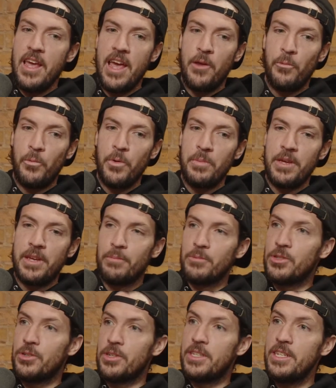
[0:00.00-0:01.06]
and we become
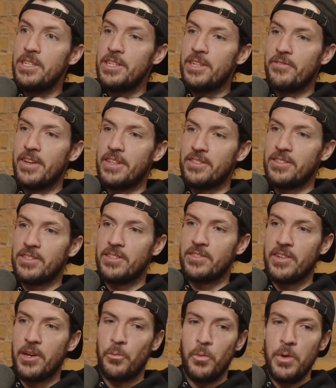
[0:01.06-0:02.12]
strategic investors because
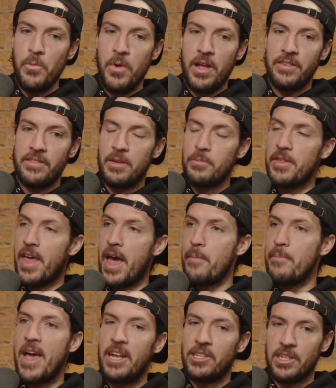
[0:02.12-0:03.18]
like we want some of that
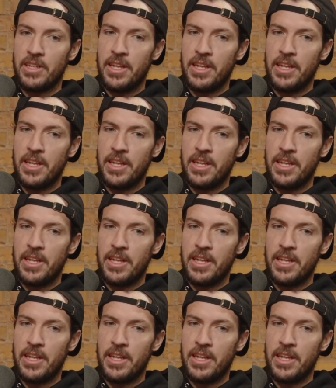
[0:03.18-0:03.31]
magic.